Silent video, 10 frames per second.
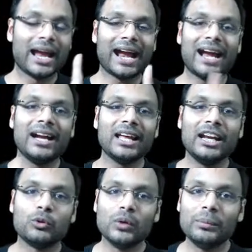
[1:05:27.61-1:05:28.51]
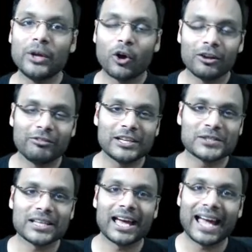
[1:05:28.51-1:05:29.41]
and it will be
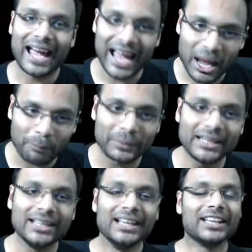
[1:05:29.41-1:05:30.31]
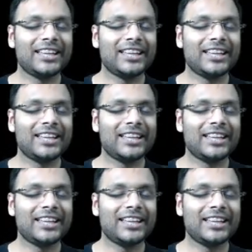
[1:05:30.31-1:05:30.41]
always happy.